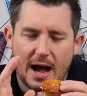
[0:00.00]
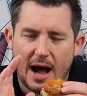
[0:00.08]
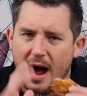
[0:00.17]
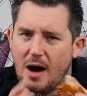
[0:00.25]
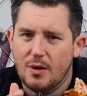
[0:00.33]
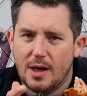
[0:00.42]

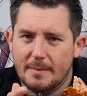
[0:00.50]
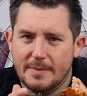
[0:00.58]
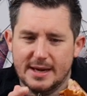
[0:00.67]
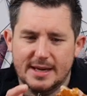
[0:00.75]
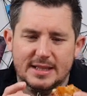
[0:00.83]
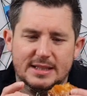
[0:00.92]
how that
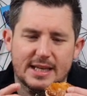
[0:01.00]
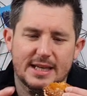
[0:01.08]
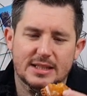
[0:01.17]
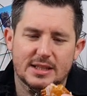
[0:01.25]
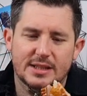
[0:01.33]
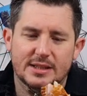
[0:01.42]
meat is
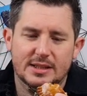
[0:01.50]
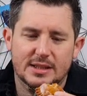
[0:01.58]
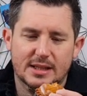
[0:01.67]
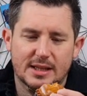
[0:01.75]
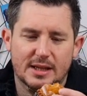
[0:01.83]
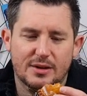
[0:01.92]

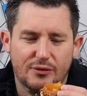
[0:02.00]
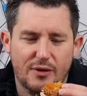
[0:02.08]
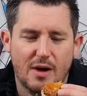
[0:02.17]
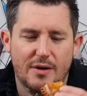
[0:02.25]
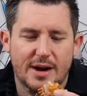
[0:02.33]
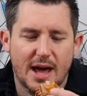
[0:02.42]
seasoned is
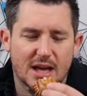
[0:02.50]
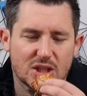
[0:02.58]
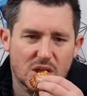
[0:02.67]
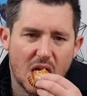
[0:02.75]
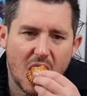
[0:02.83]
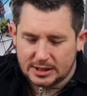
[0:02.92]
very
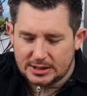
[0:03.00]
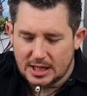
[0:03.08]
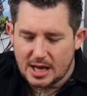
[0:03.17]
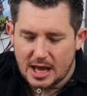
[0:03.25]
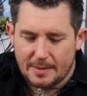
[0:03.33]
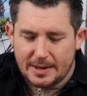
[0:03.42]
nice.
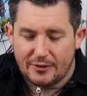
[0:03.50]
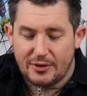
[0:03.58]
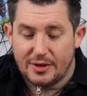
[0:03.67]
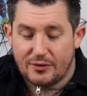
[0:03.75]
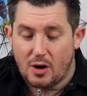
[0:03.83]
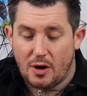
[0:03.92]
I mean, I
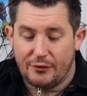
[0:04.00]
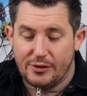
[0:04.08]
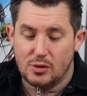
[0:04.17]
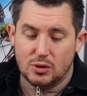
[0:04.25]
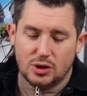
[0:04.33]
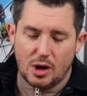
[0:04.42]
think they've got a
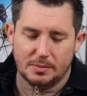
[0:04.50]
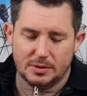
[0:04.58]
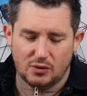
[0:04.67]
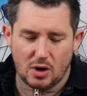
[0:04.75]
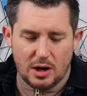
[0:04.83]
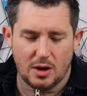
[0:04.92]
few shops,
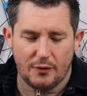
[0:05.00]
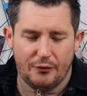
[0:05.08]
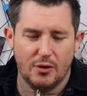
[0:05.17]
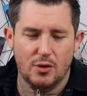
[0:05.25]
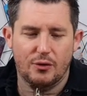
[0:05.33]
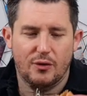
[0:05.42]
they've got a little
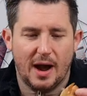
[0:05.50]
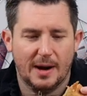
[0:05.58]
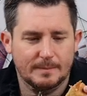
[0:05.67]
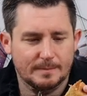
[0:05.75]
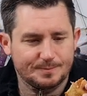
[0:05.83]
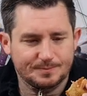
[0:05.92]
food
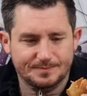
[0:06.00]
van,